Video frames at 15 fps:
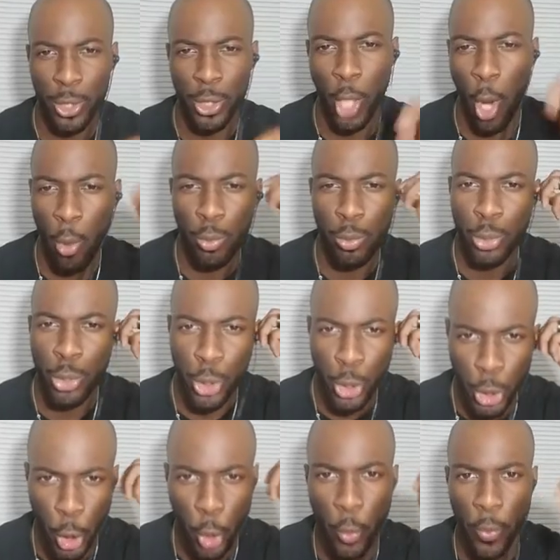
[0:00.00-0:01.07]
Don't
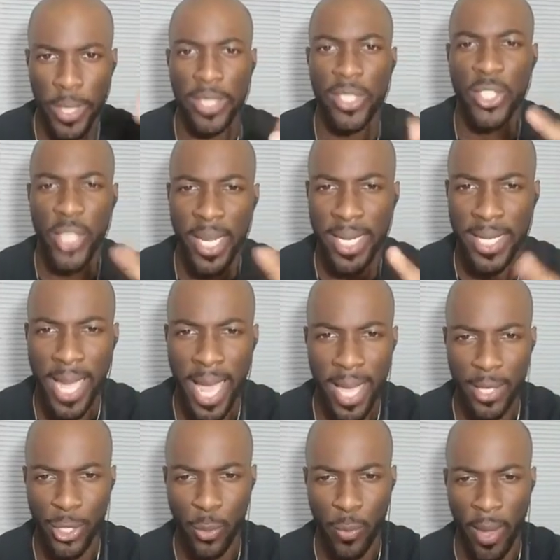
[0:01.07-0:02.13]
do it
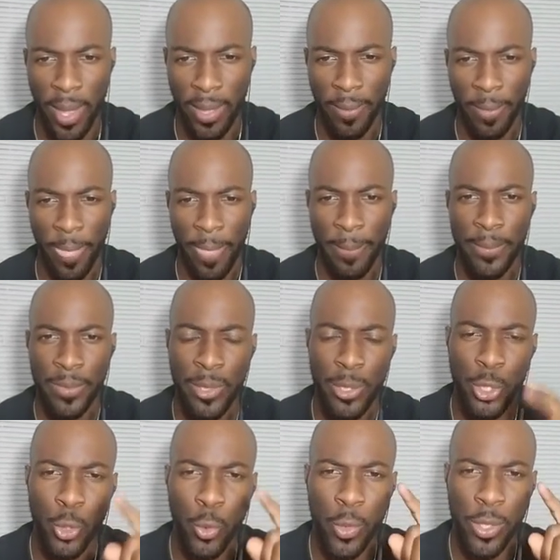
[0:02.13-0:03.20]
Jedediah's way.
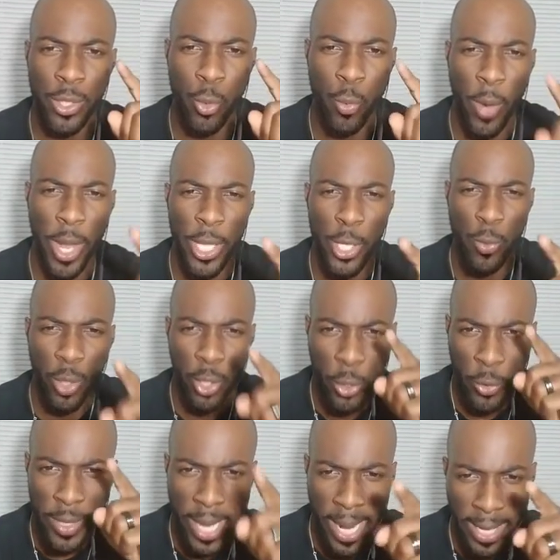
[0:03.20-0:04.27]
Do it the way you were
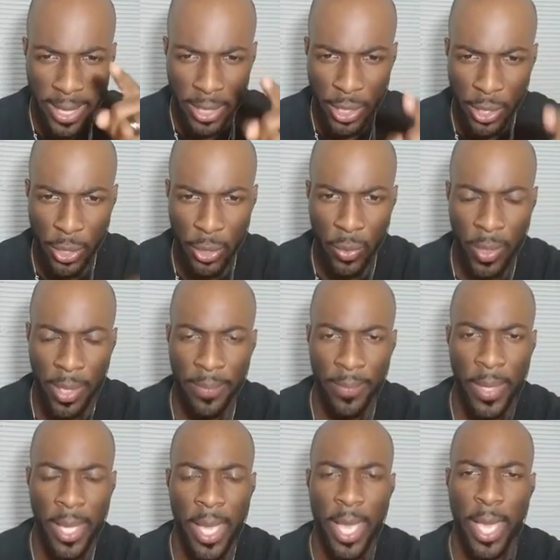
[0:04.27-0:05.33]
created to do it.
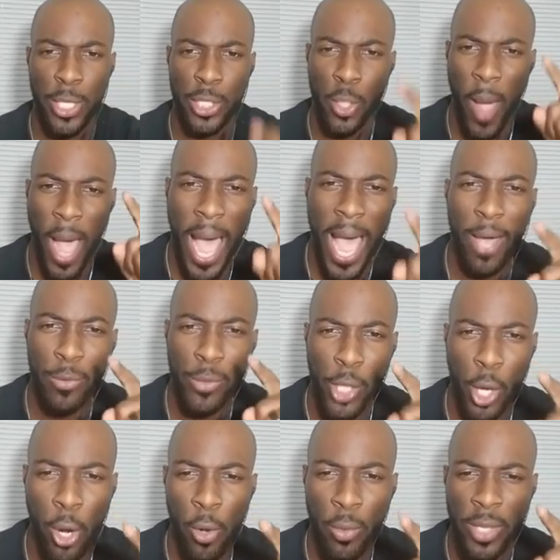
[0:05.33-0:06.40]
And so I don't
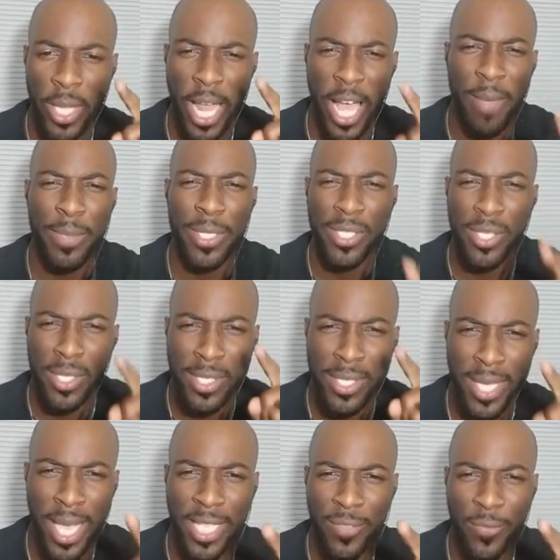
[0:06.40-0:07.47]
know that I'm a
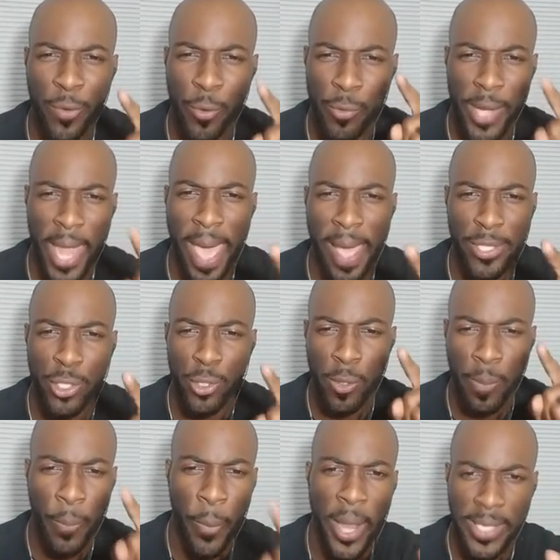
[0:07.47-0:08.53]
successful national
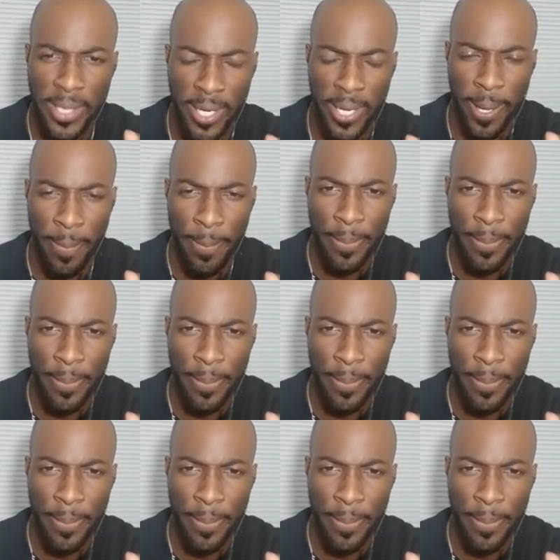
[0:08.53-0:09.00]
president